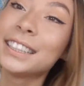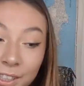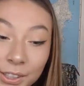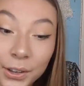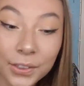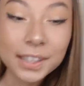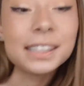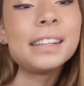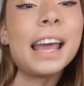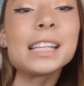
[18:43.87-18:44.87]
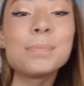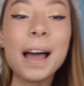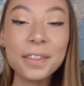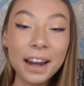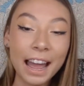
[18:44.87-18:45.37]
So this next
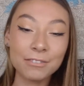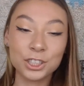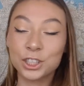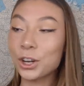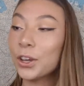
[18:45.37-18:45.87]
bag that I have to show